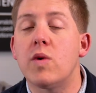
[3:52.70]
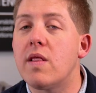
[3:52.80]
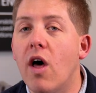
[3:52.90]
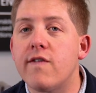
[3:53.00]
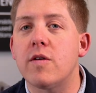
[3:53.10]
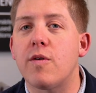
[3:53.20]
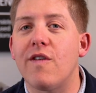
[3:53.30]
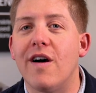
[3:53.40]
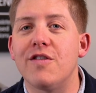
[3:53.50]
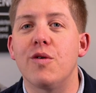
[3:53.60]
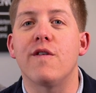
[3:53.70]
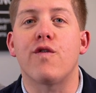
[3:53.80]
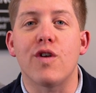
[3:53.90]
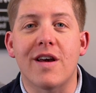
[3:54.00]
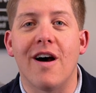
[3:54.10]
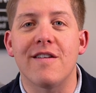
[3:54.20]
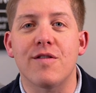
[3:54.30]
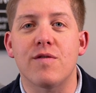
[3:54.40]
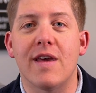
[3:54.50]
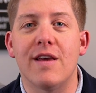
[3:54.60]
We'd love to provide you a free
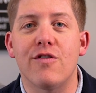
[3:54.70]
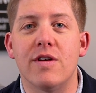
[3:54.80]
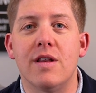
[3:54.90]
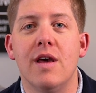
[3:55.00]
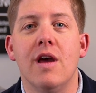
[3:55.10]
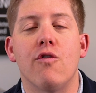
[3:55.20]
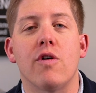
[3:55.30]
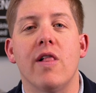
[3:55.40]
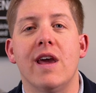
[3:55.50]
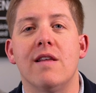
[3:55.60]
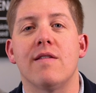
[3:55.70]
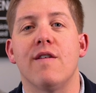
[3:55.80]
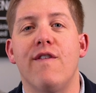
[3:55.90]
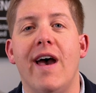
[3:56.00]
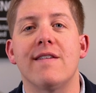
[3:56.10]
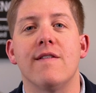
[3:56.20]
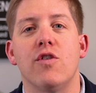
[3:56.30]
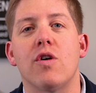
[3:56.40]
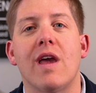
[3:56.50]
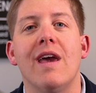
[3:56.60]
consultation related to the facts of
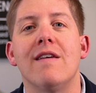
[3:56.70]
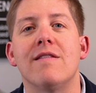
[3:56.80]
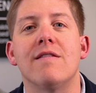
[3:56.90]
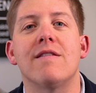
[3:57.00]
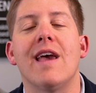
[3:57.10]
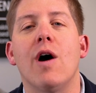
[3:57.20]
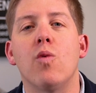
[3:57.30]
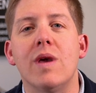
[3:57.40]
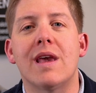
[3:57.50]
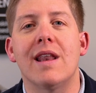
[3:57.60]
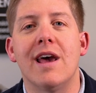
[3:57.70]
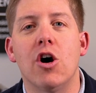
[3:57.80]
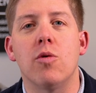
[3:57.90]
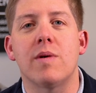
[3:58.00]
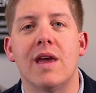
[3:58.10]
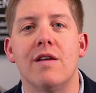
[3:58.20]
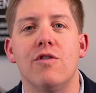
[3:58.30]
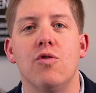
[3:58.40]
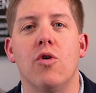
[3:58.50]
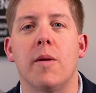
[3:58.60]
your case and see how we can help get
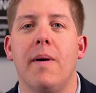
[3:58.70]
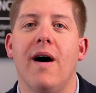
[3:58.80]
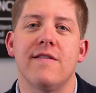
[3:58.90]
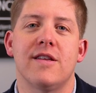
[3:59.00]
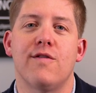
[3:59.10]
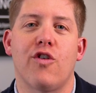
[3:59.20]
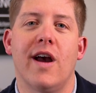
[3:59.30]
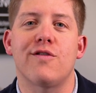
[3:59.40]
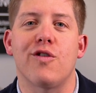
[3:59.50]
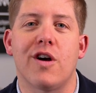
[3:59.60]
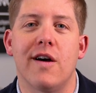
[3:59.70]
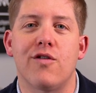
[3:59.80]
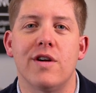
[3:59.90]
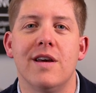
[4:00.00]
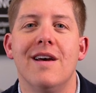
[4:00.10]
you on a positive track to recovery